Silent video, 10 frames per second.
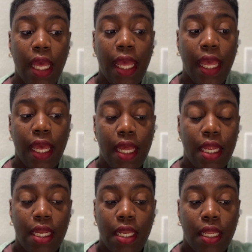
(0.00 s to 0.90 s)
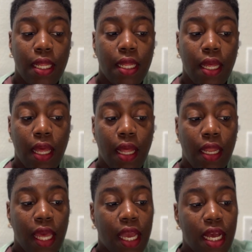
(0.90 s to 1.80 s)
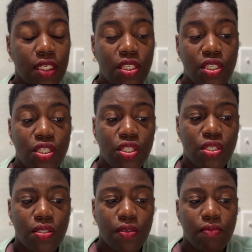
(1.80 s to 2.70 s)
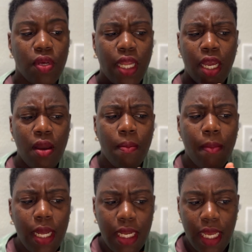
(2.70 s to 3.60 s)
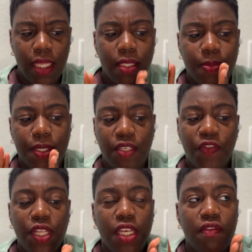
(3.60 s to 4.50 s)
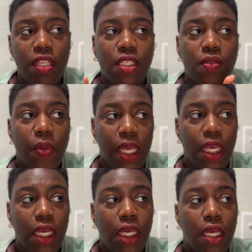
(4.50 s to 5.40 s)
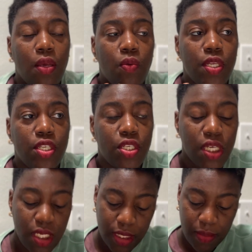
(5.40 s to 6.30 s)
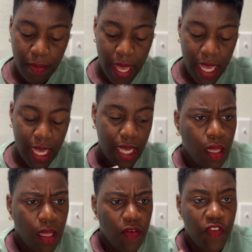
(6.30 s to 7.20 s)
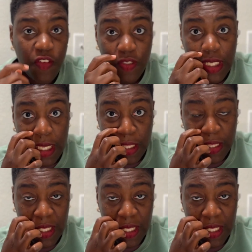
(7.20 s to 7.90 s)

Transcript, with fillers: And like, I just, like, on Monday, specifically of this week, which it is May 15th